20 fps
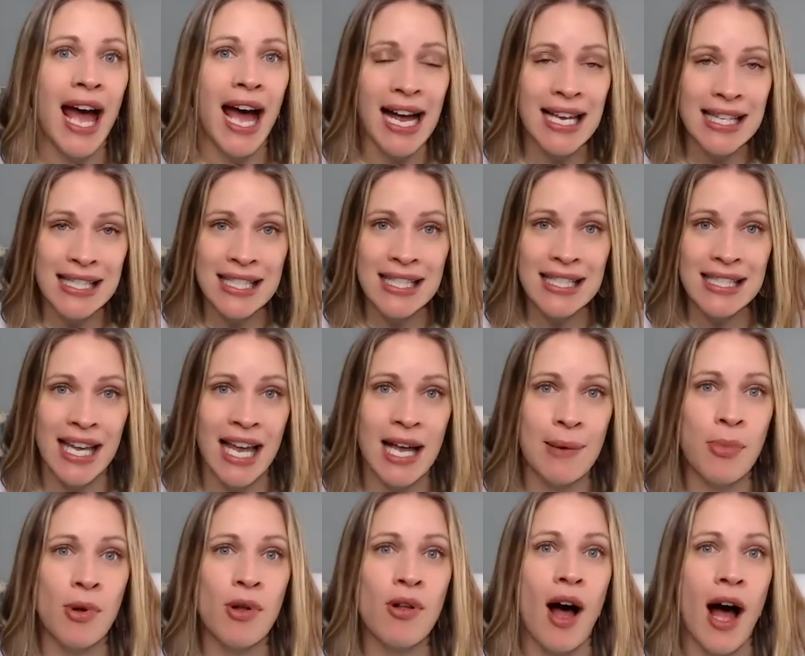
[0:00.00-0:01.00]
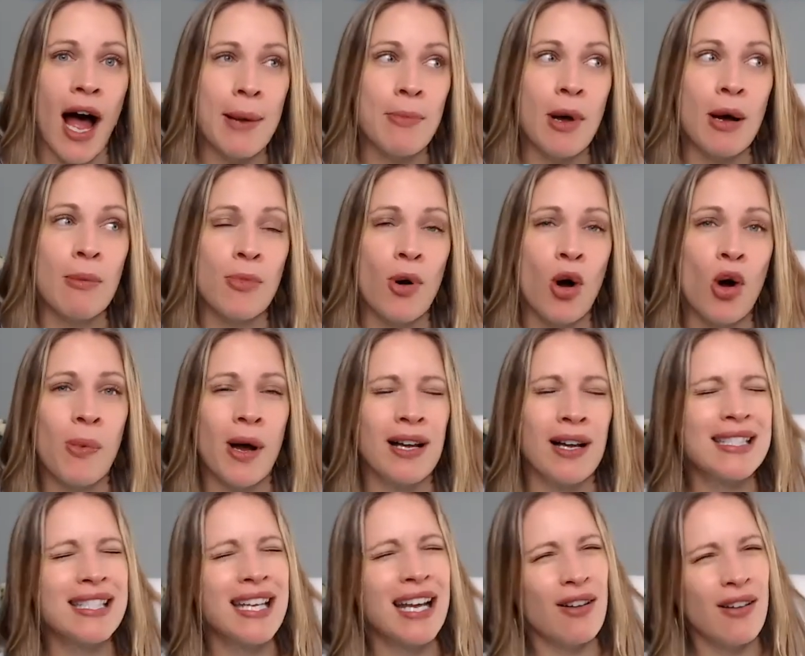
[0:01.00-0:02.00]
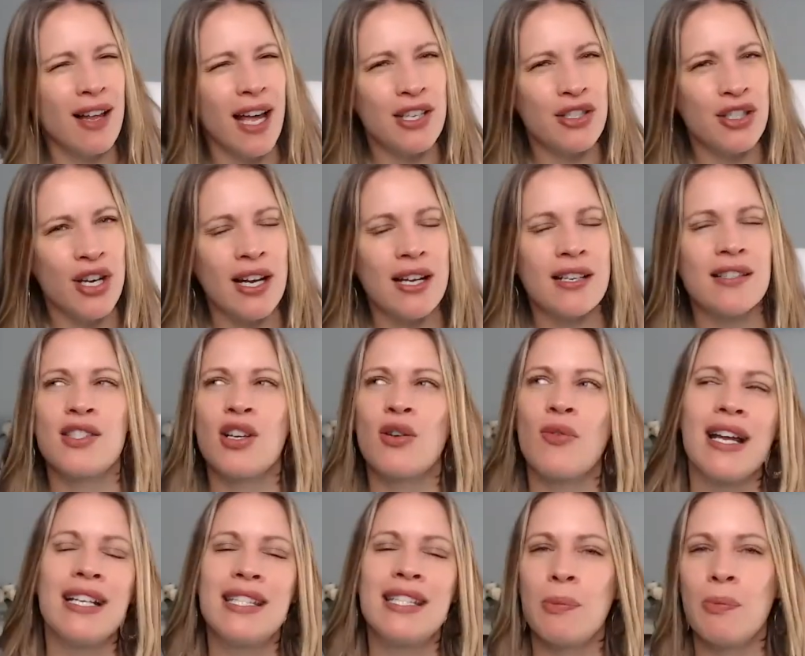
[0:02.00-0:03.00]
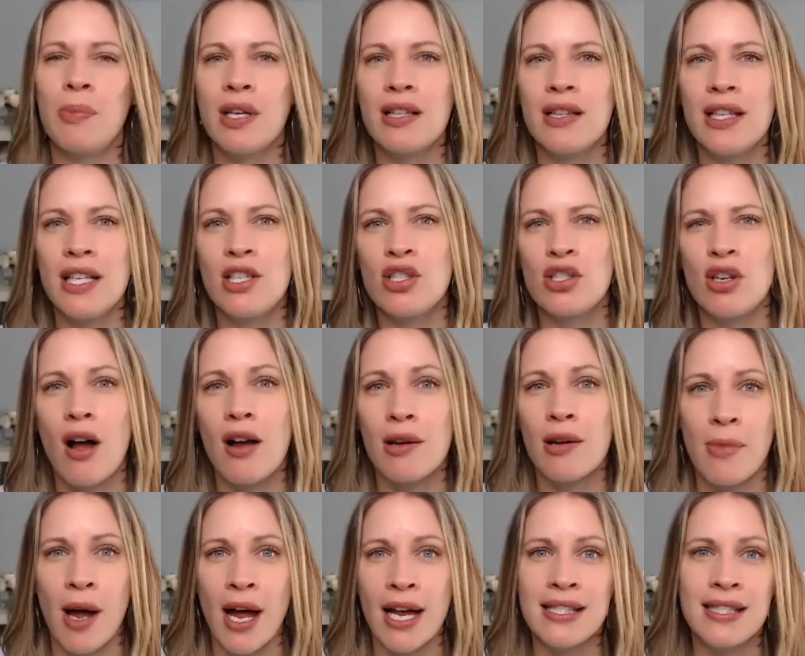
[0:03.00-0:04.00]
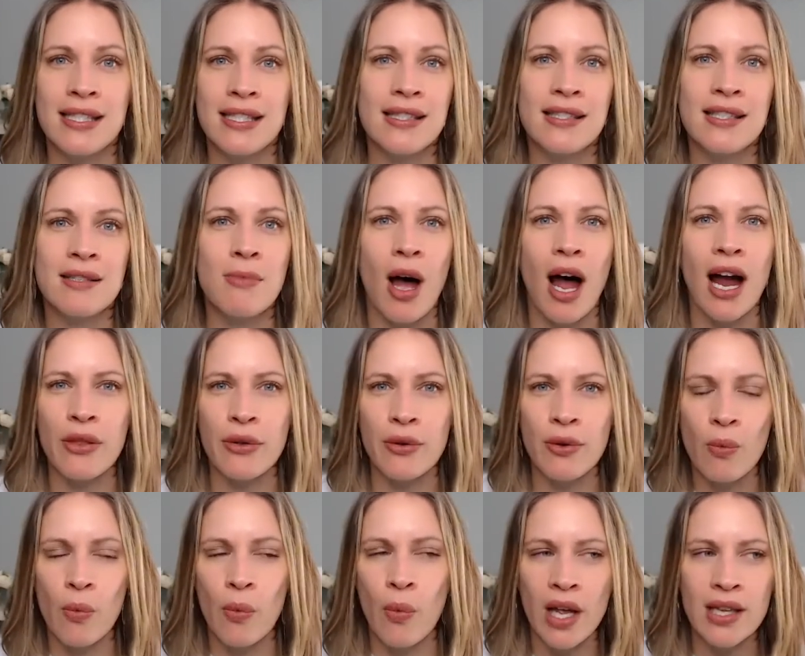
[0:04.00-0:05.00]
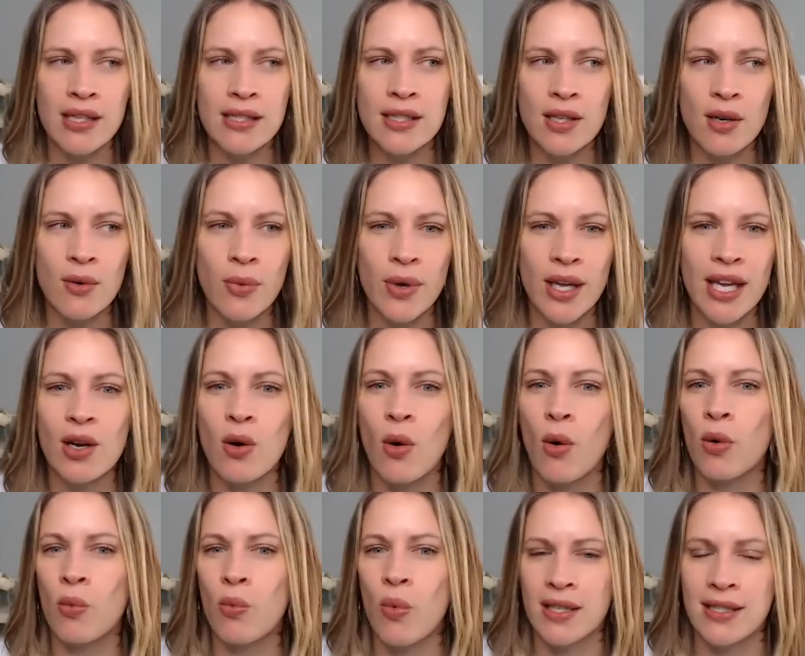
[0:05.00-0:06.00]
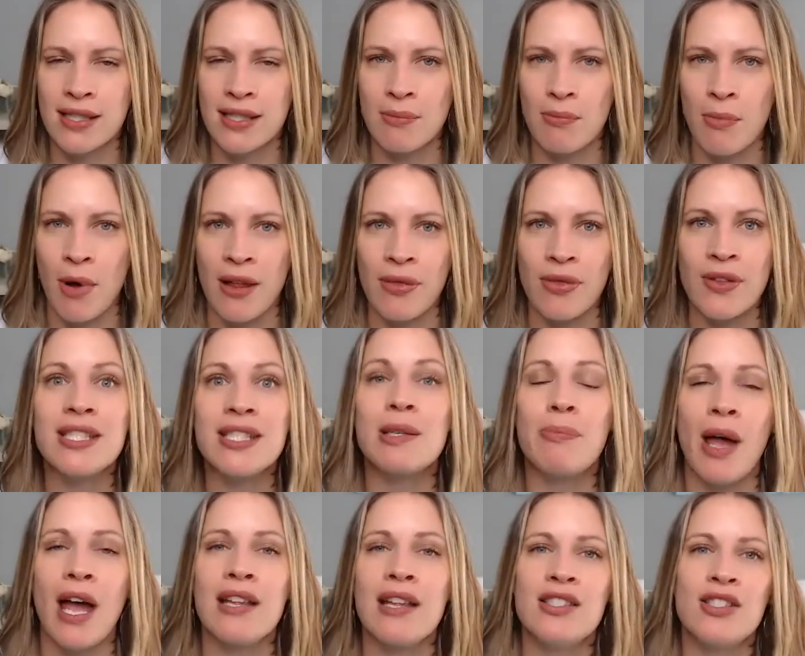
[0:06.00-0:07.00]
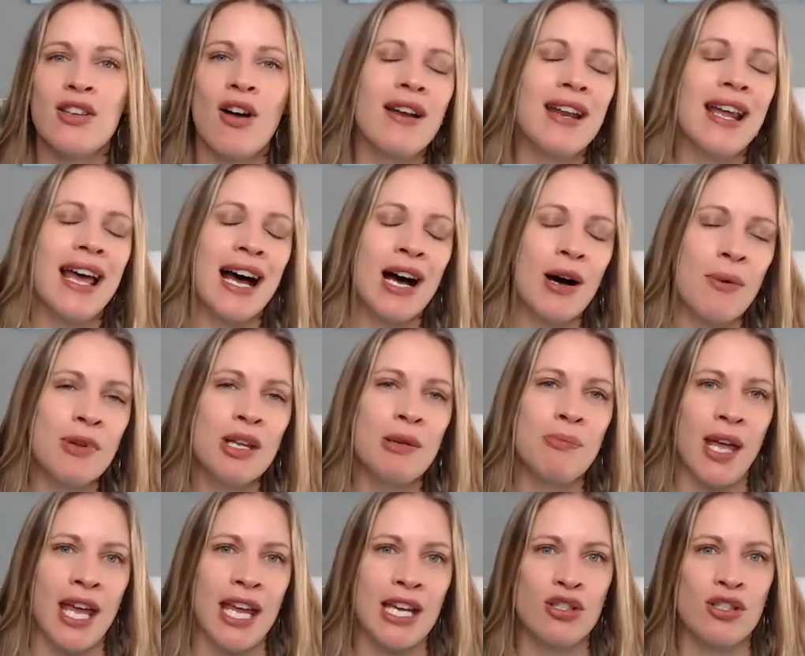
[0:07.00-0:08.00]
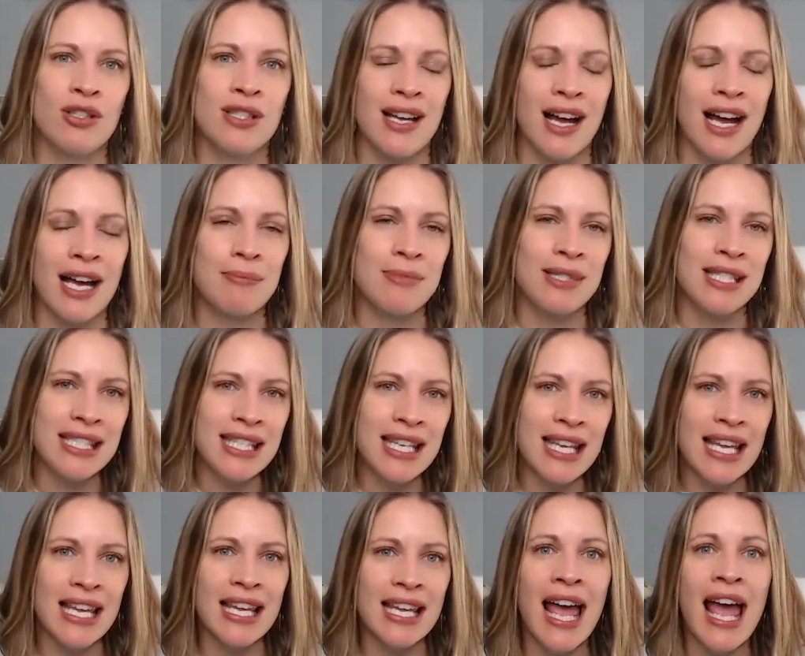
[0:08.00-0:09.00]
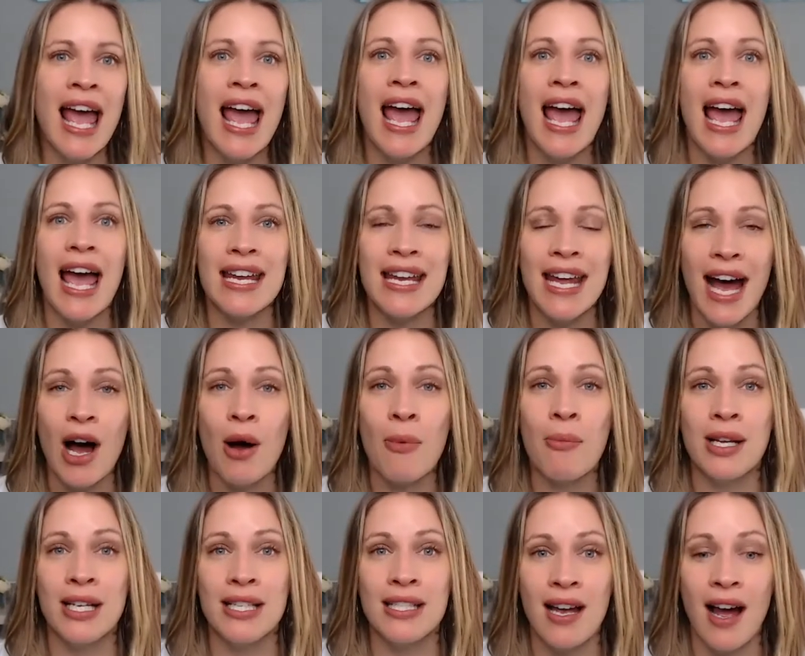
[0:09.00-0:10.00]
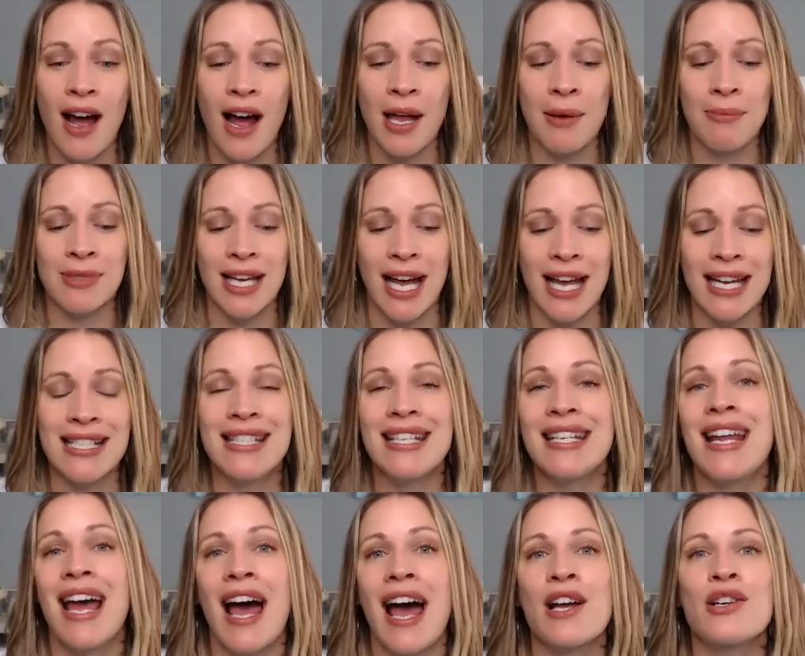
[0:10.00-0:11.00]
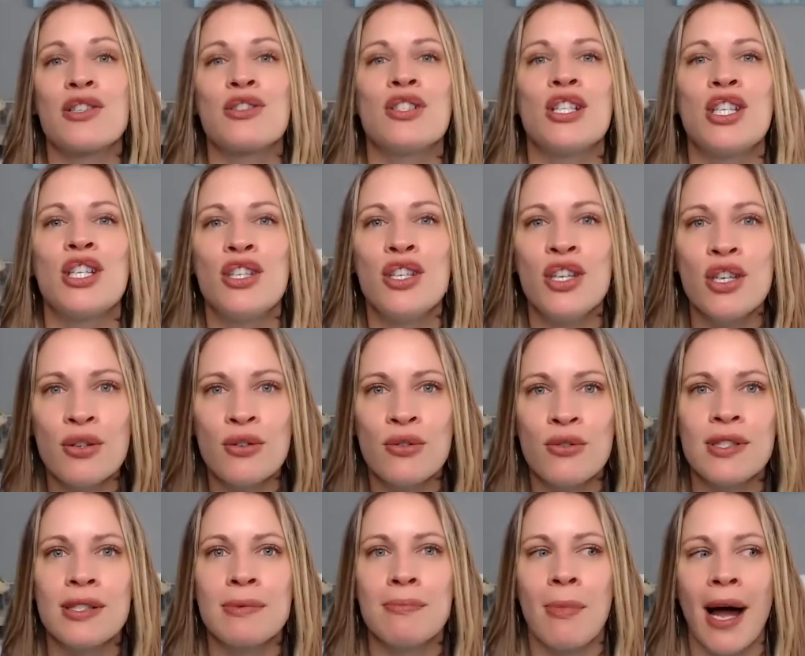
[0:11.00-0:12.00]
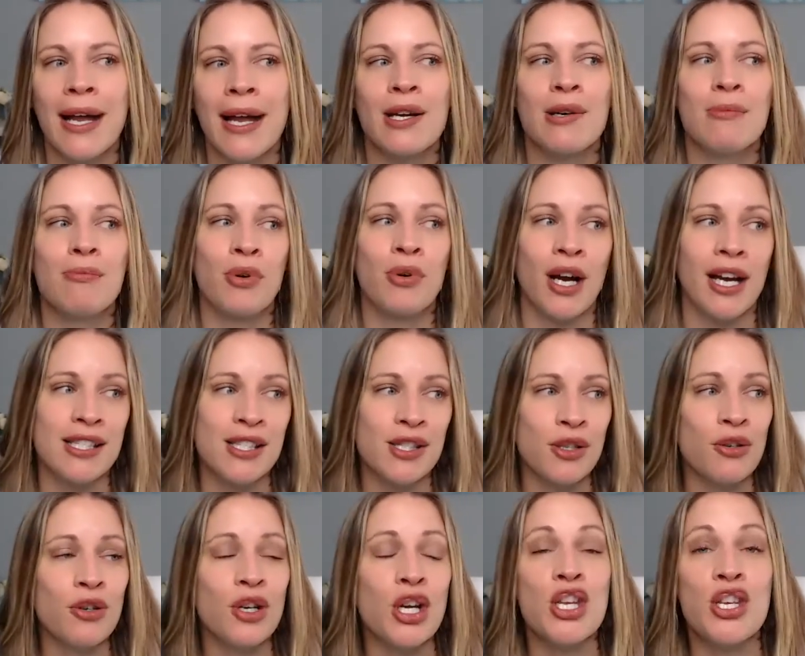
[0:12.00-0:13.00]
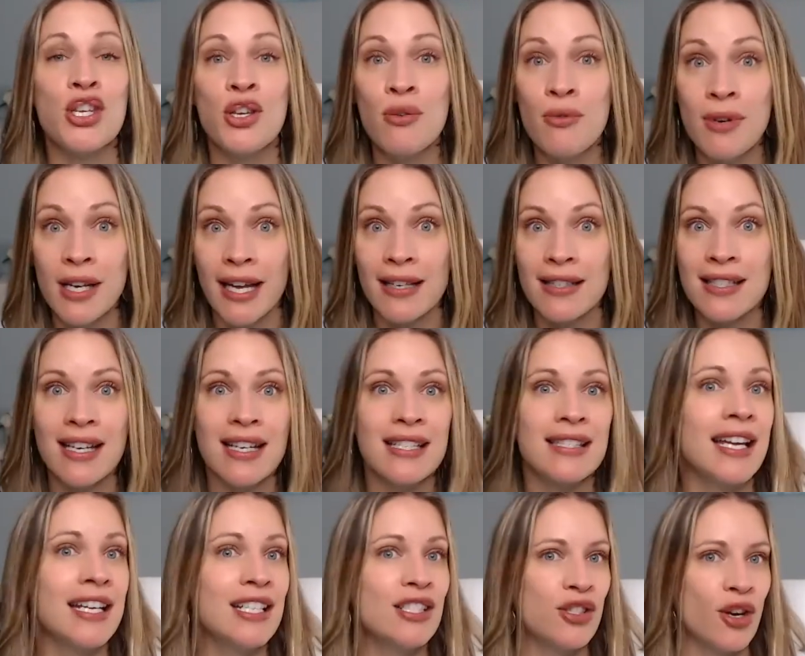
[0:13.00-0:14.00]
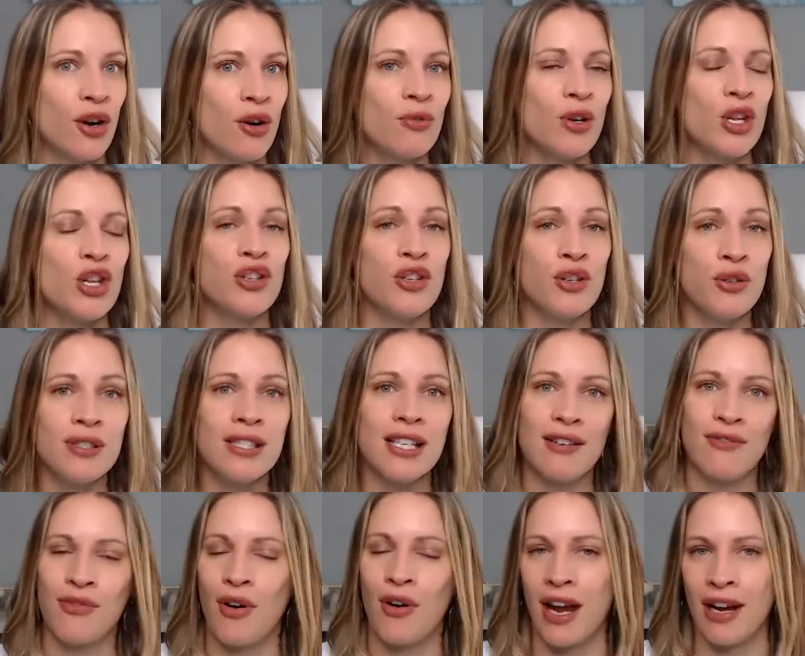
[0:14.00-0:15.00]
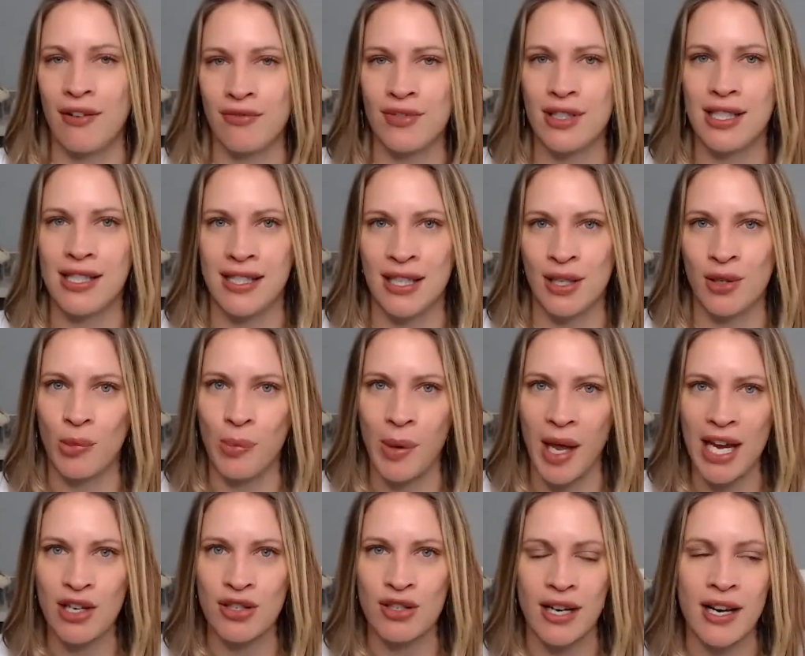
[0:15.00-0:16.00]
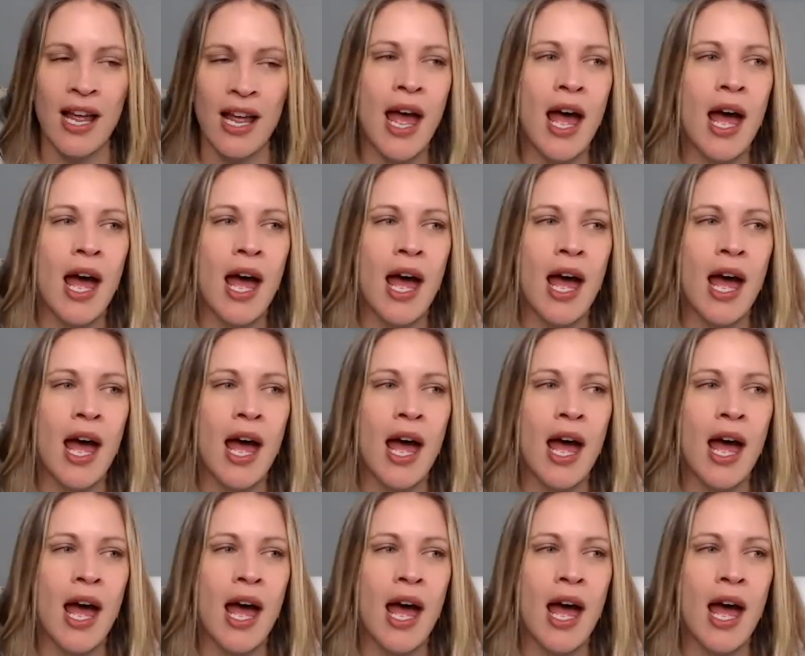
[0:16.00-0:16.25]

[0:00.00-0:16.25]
As an example, I'm a mobile dental hygienist, so I typically shock my system either once a week or once a month. It depends on how many patients I'm seeing and how many times I did actually use my compressor unit, because I don't use it for every single patient.